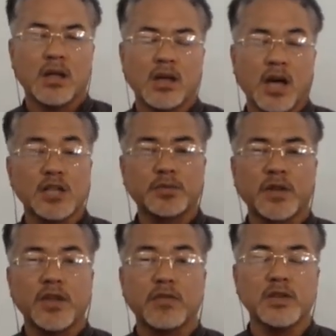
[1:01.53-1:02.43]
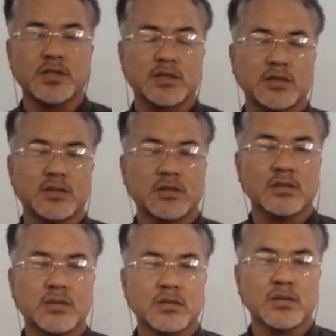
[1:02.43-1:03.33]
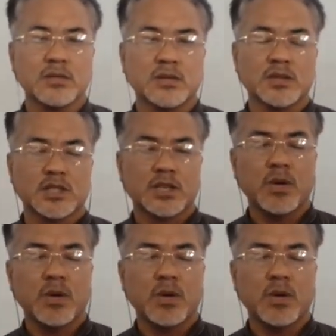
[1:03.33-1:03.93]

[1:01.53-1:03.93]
as per their wish. Some